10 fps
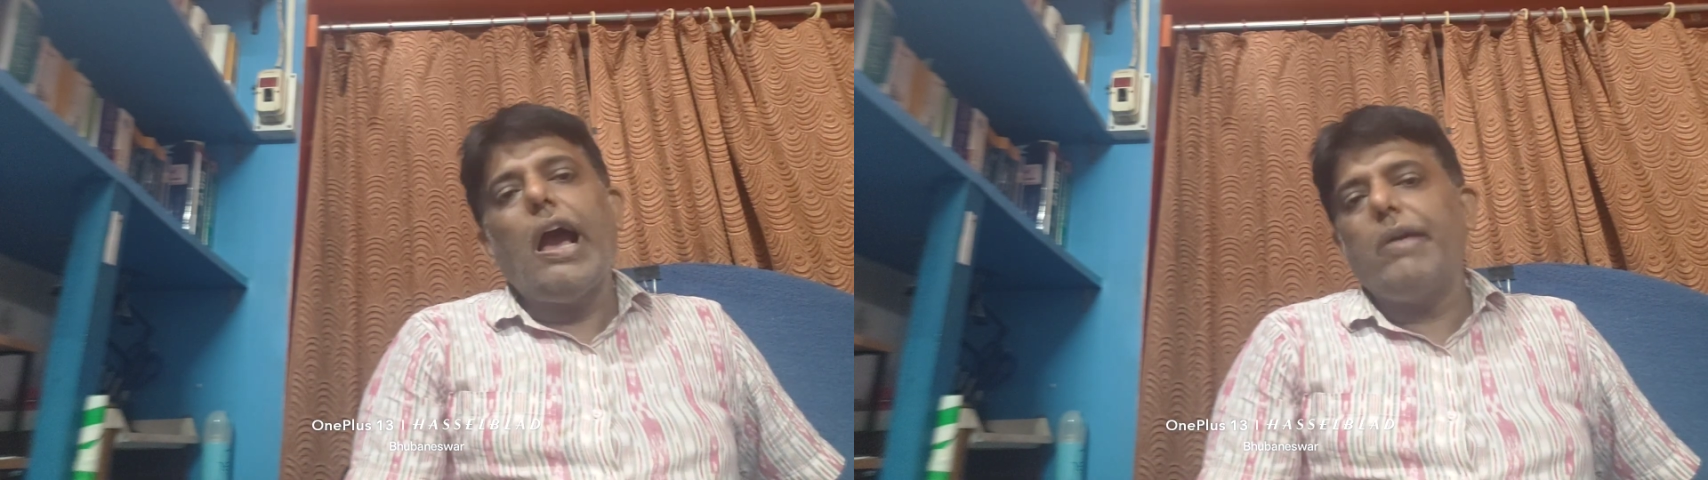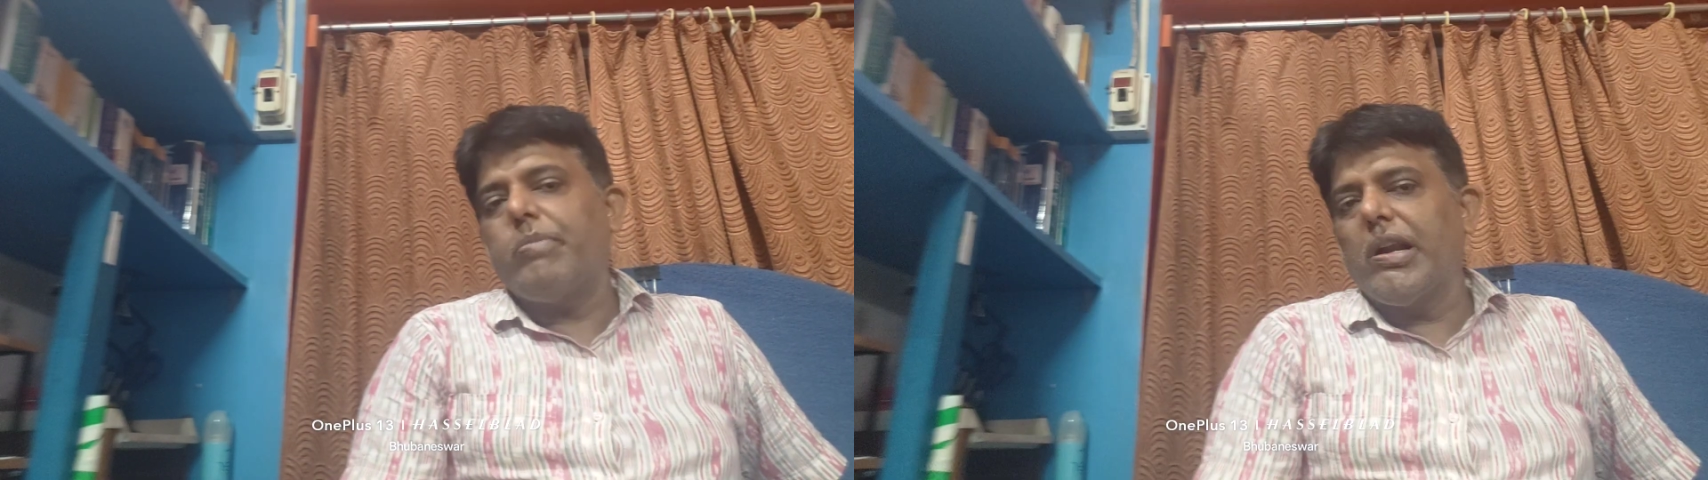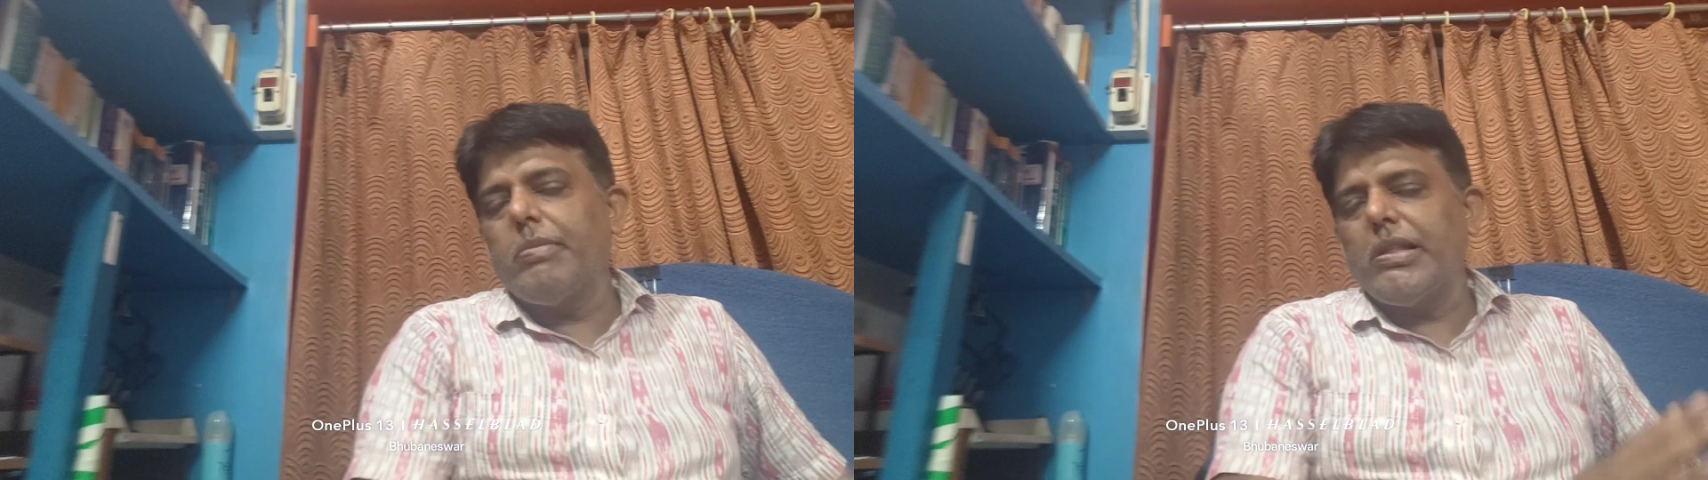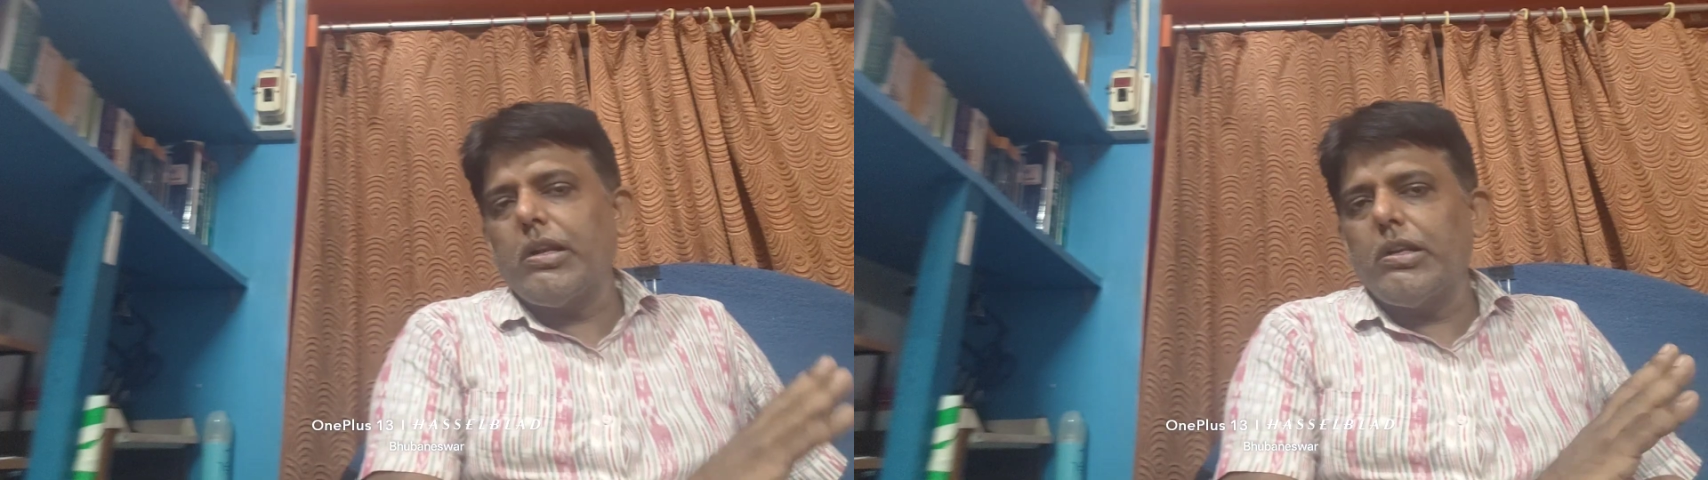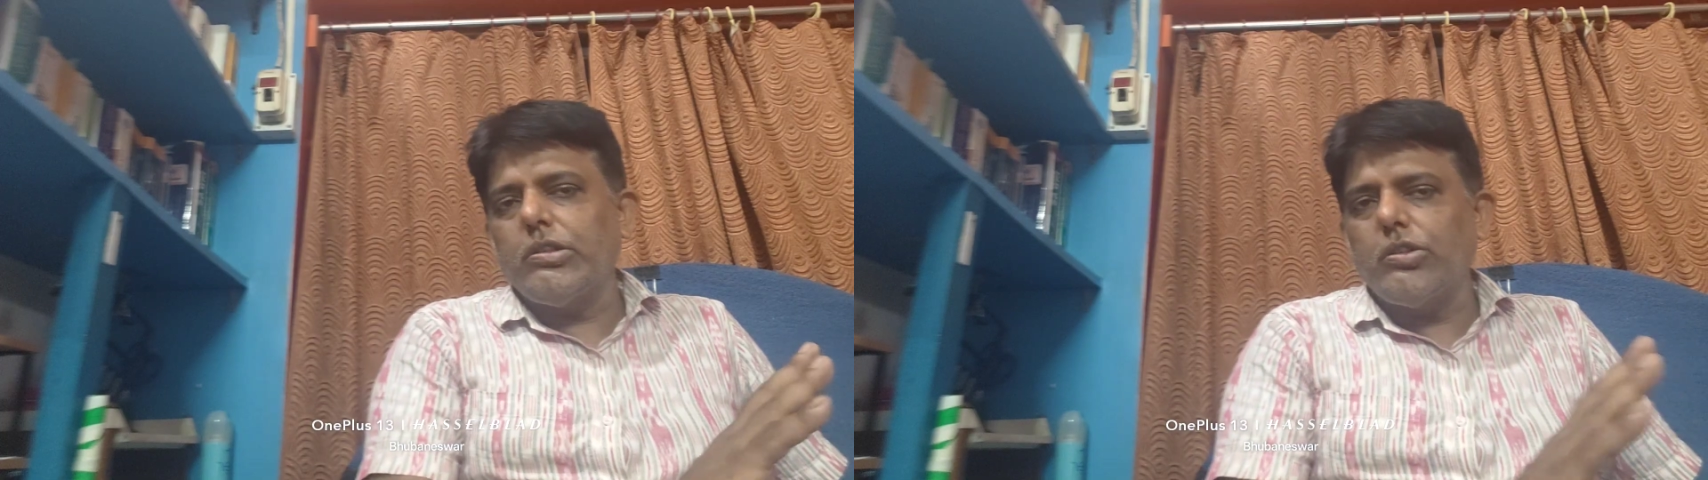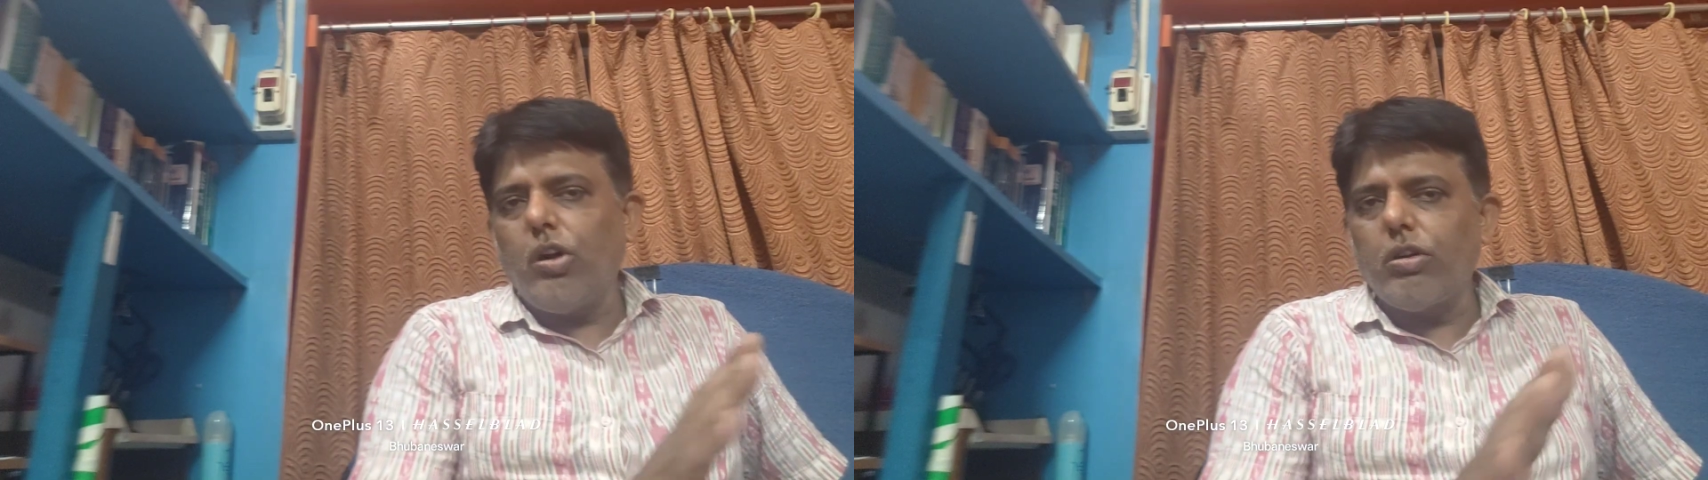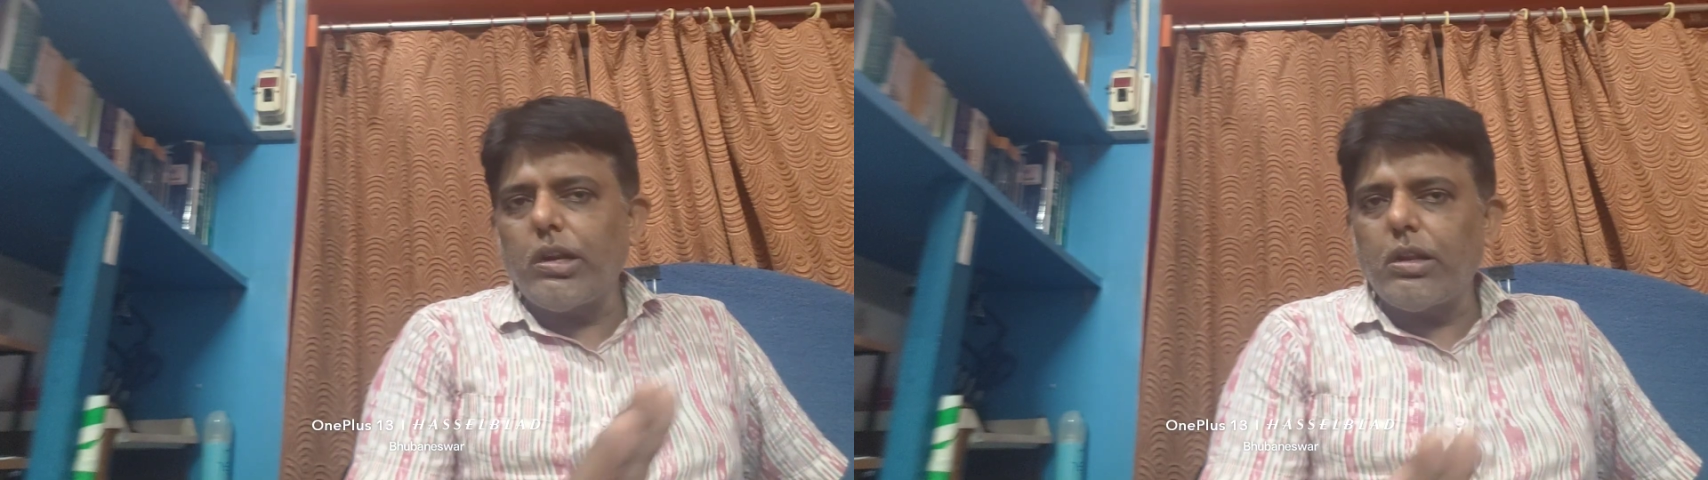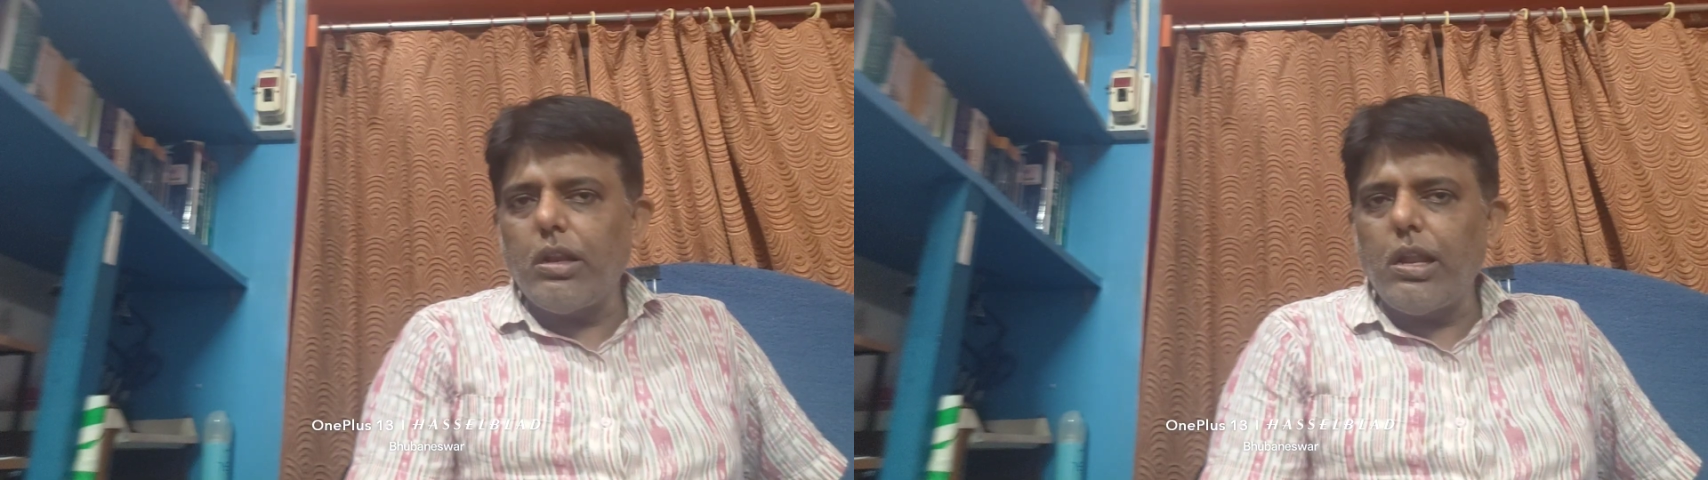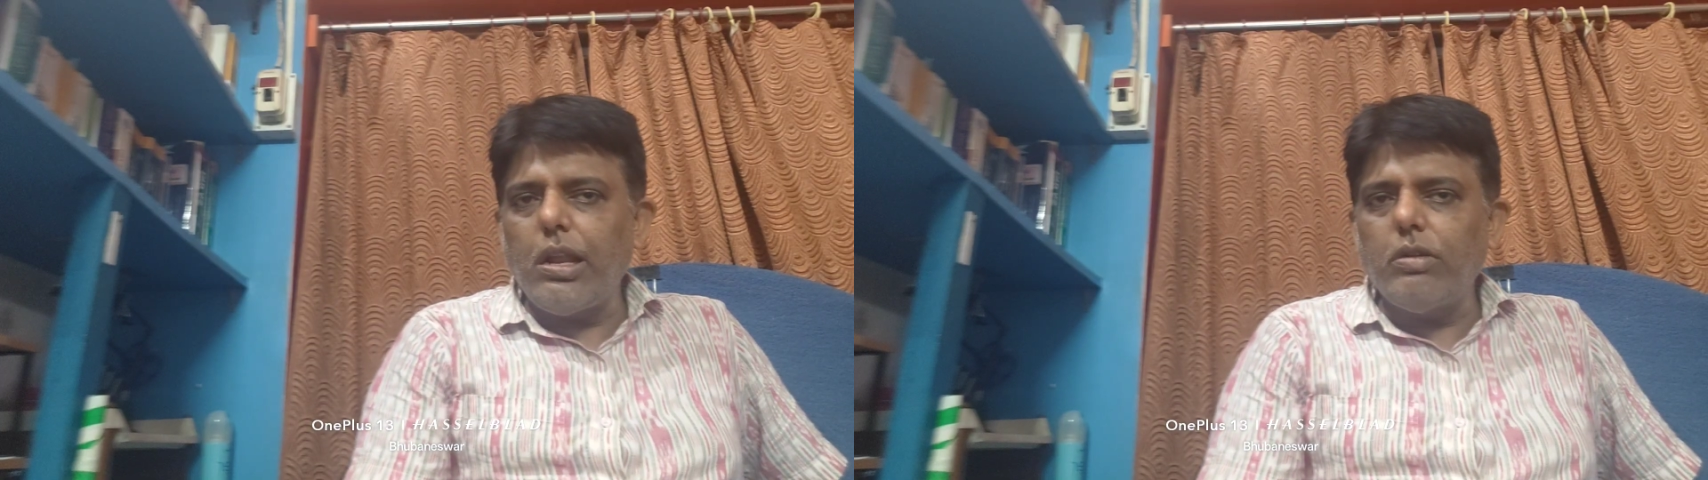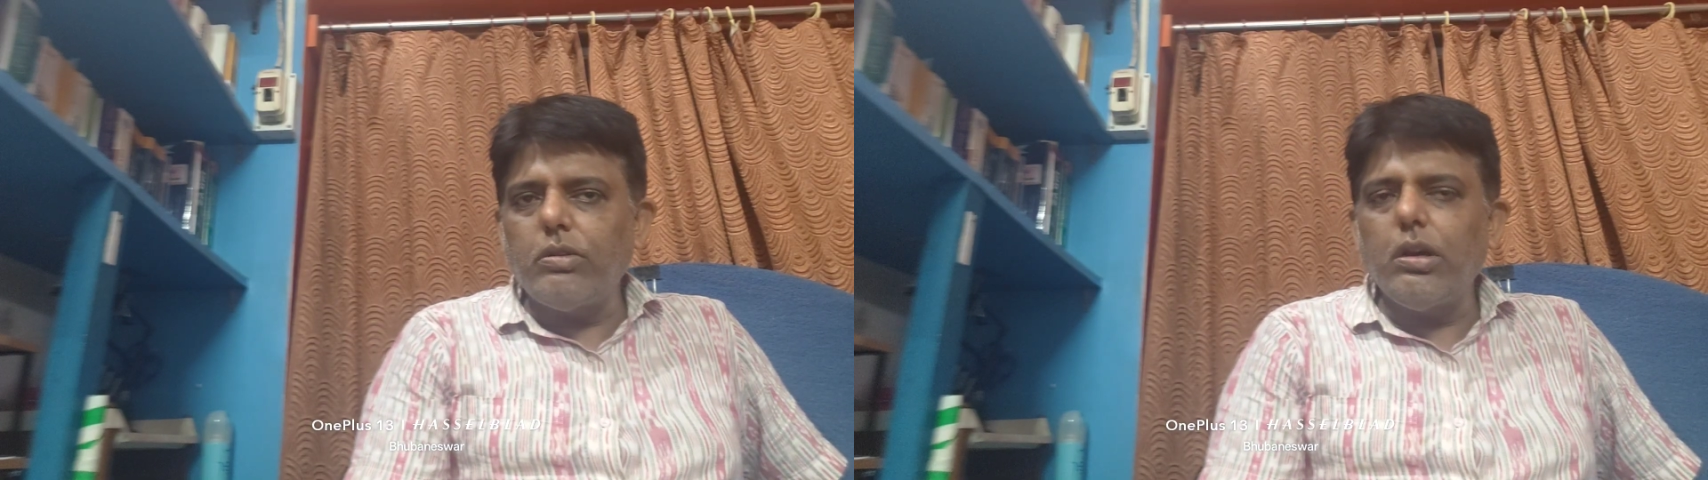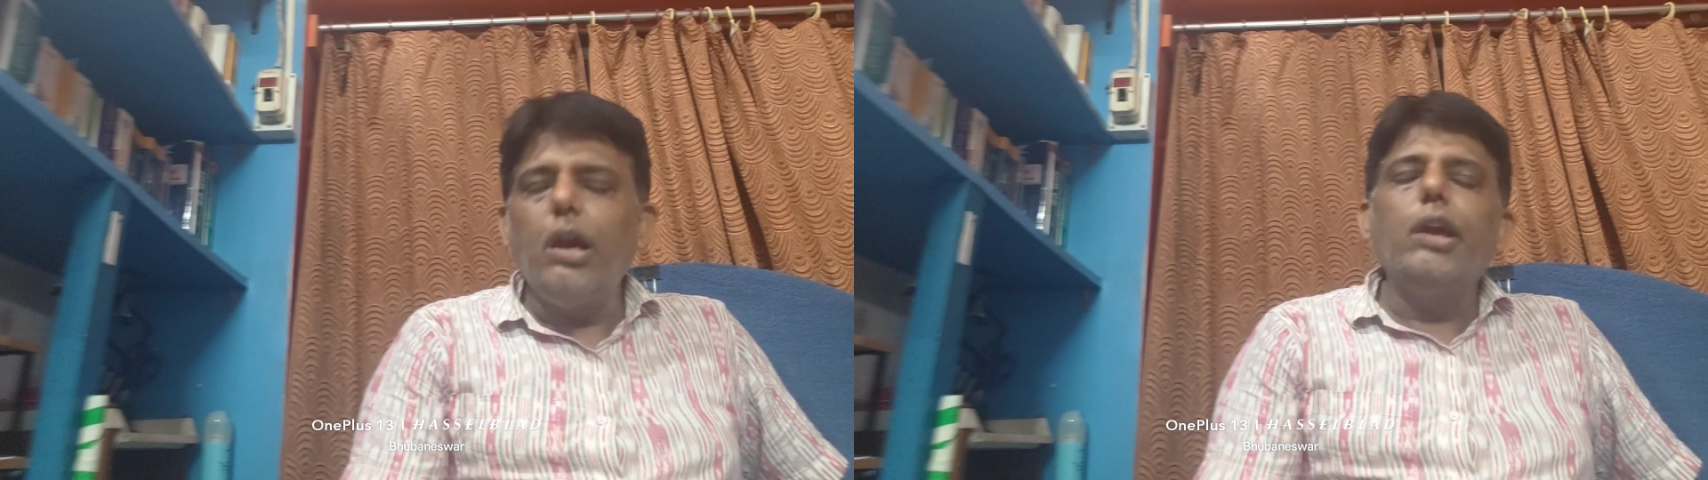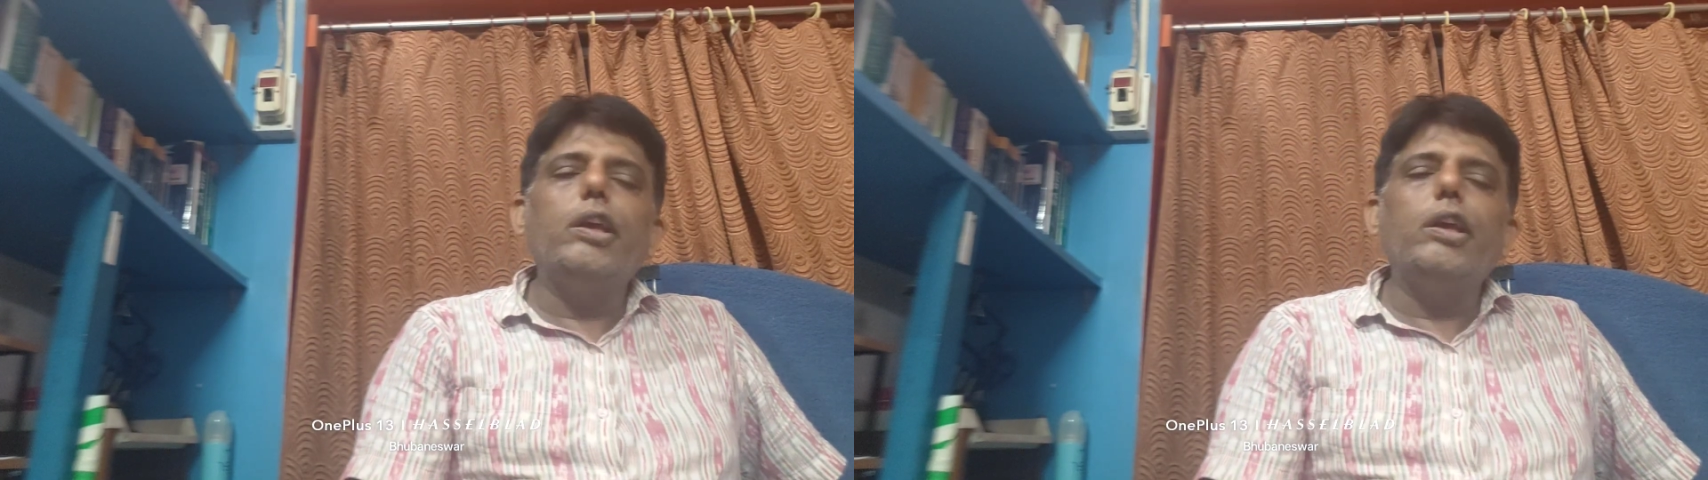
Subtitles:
Hybrid method is not at all allowed.